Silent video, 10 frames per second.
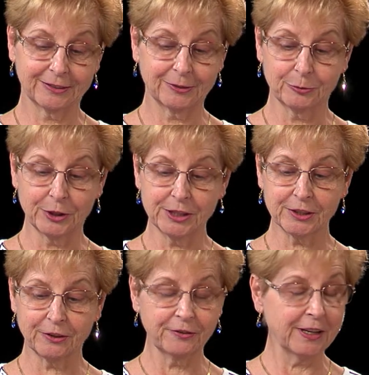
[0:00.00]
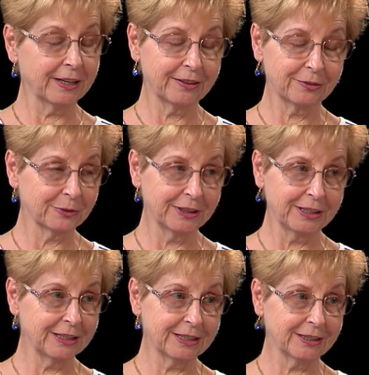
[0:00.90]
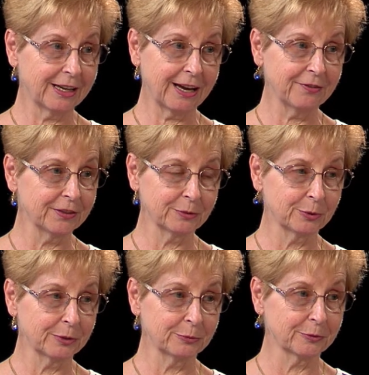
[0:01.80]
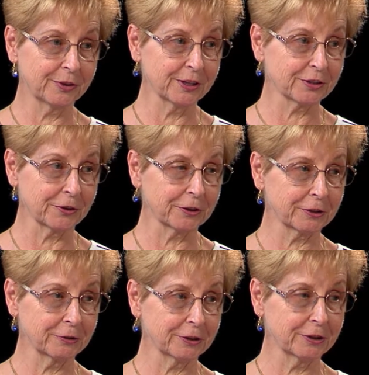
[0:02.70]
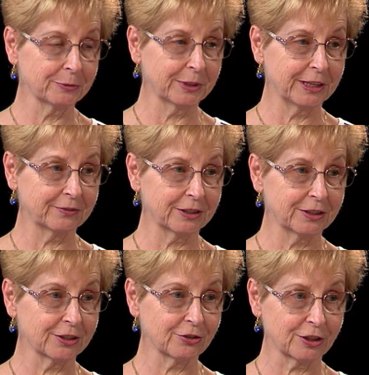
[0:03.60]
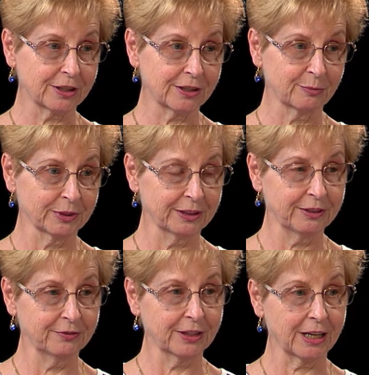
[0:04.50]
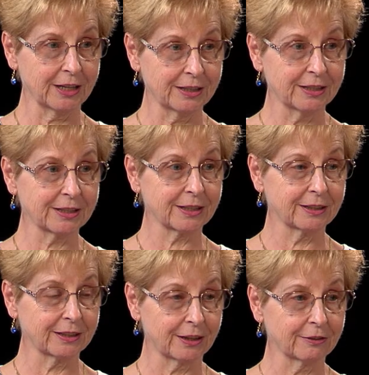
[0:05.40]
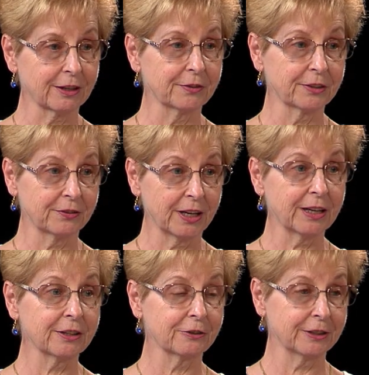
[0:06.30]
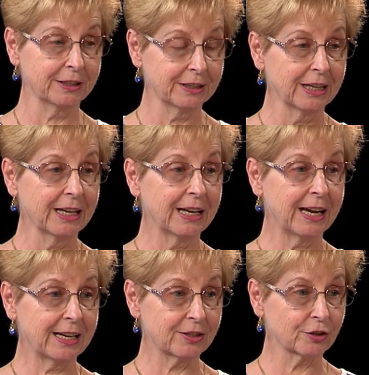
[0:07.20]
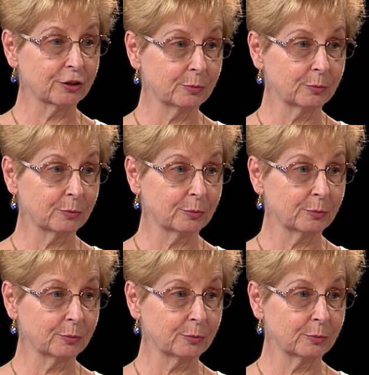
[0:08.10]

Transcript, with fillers: what is our faith? We yeah. need to have it. When things aren't going good, we have to just trust and believe God's a, a loving Father and mm-hmm. has a good